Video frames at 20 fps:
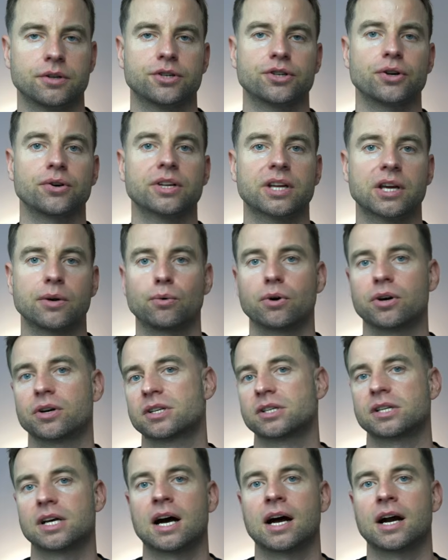Short
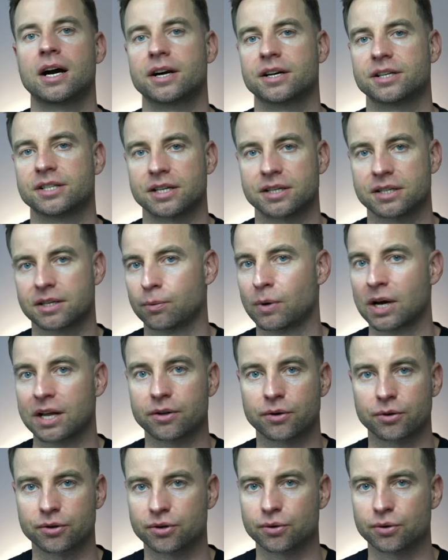keywords are just 1 or